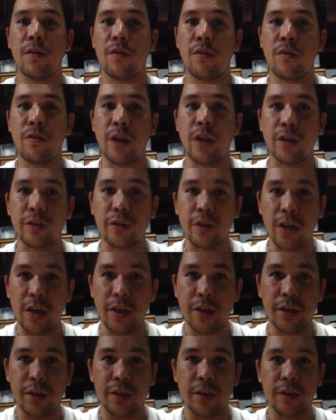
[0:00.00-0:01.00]

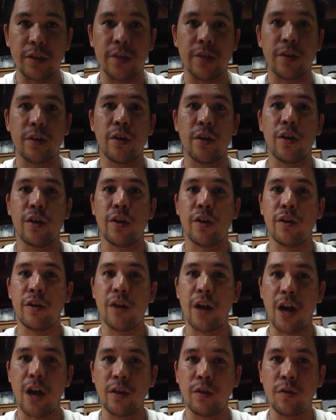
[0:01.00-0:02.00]
Congratulations,
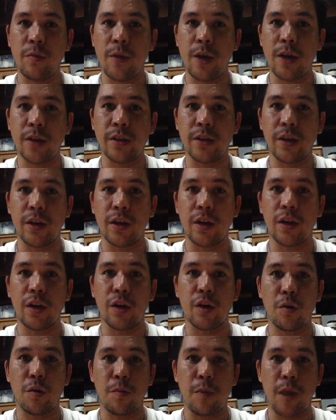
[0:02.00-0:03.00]
your atomizer
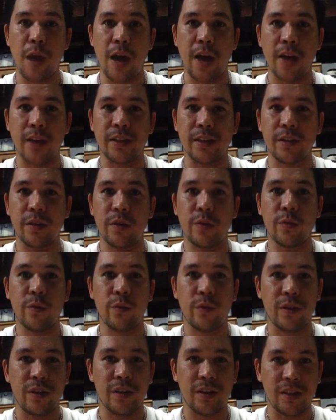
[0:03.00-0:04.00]
complies
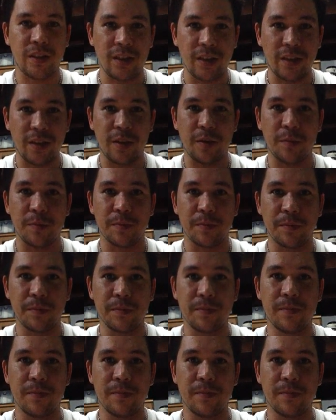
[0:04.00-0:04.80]
with this system.